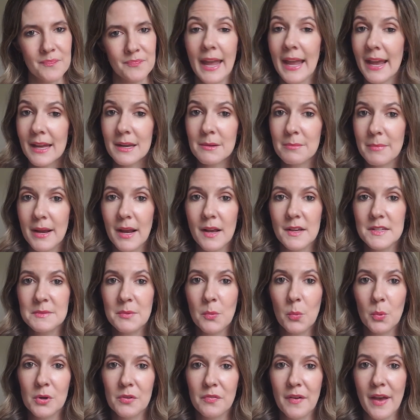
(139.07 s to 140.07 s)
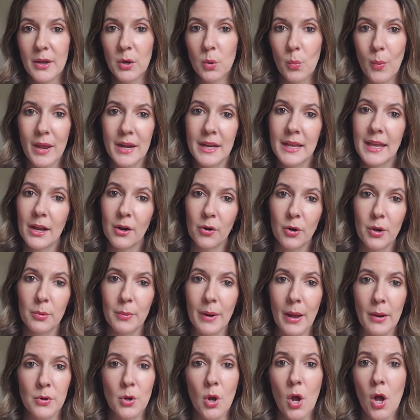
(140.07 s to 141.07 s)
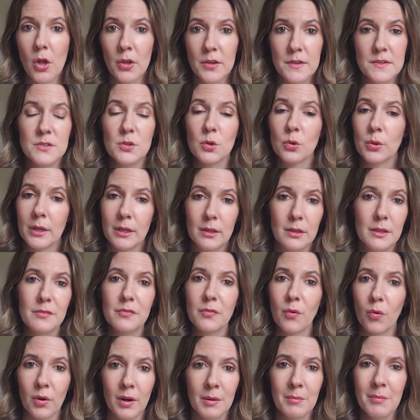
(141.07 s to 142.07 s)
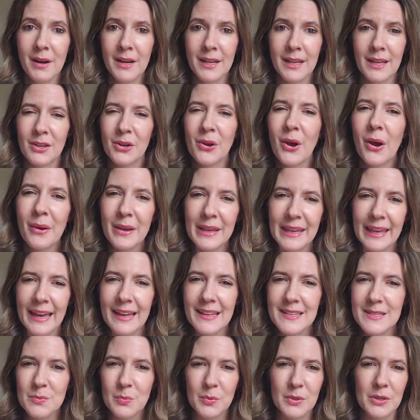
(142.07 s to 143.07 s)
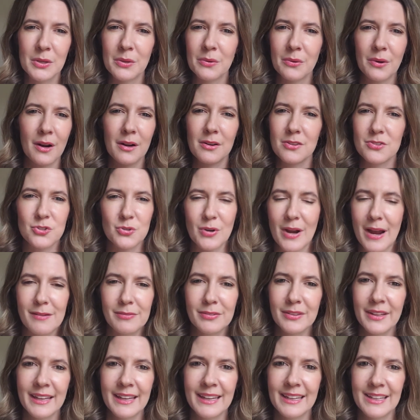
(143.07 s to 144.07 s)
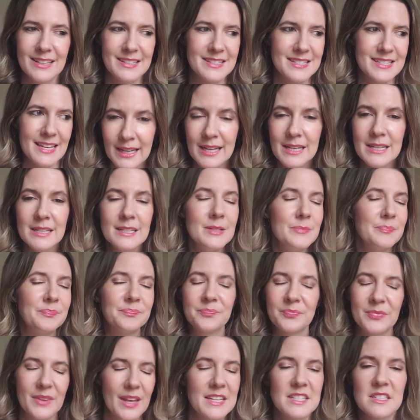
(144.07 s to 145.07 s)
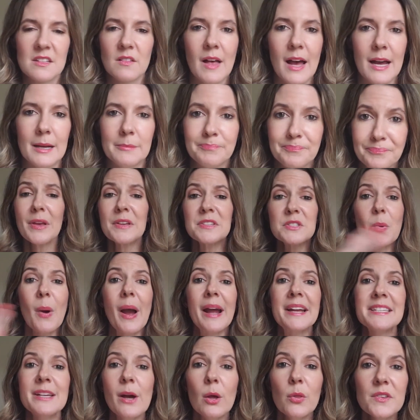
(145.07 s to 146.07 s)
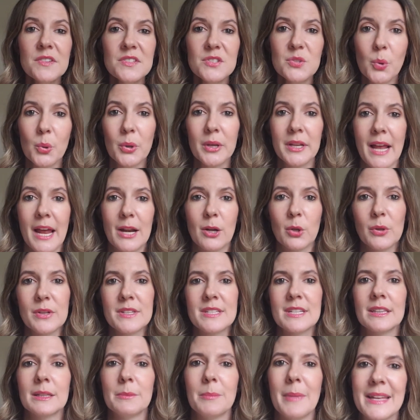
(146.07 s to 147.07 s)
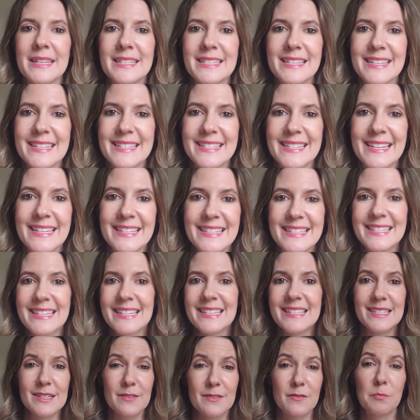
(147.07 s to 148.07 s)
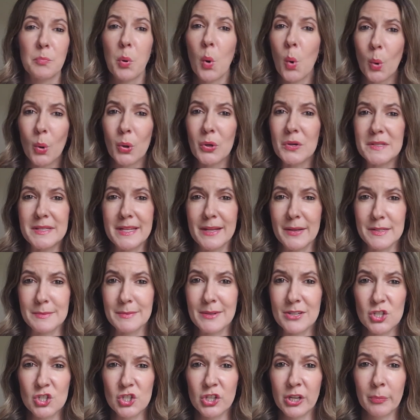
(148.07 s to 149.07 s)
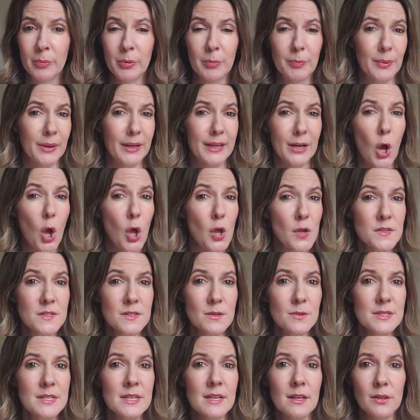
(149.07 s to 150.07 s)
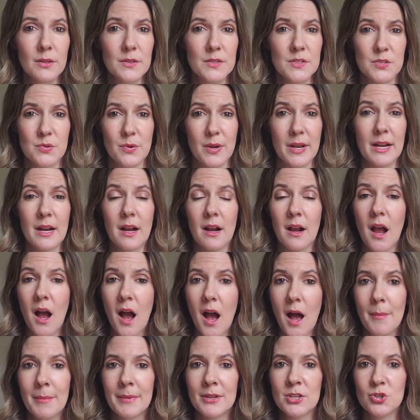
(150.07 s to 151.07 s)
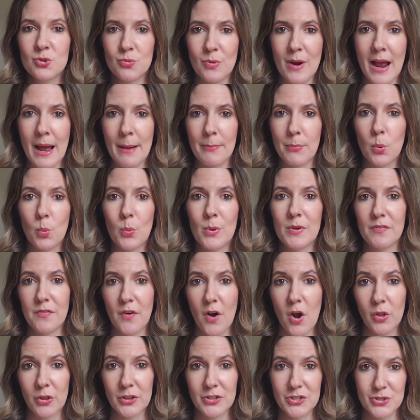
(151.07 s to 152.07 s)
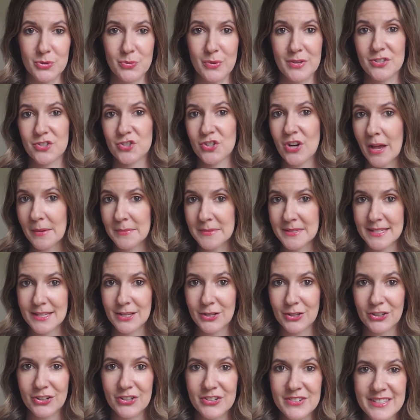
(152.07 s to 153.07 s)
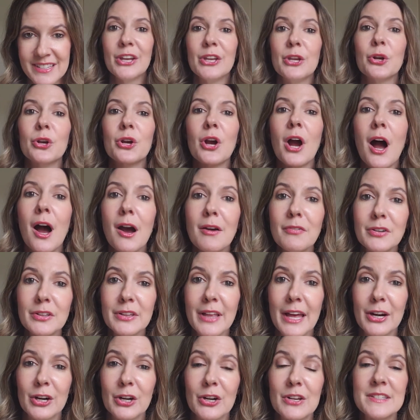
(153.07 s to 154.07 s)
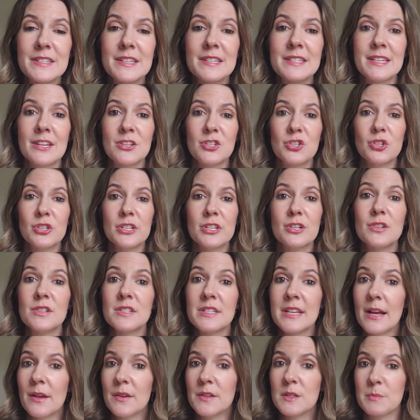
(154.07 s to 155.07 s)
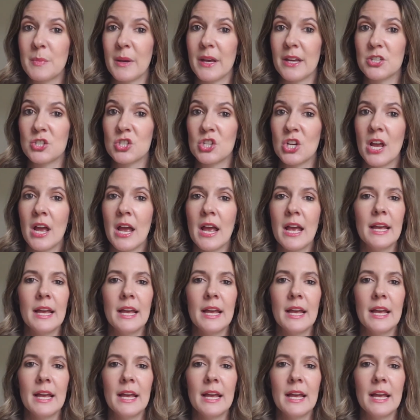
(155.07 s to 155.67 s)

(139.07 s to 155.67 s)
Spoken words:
And my husband would have had a way to carry around all his crinkly foreign money. You know how it gets when you are traveling? It's a lot. So I tell this story not only to lament this instance of poor salesmanship, but also to illustrate a common trap we fall into as job seekers. Your cover letter is essentially your sales pitch.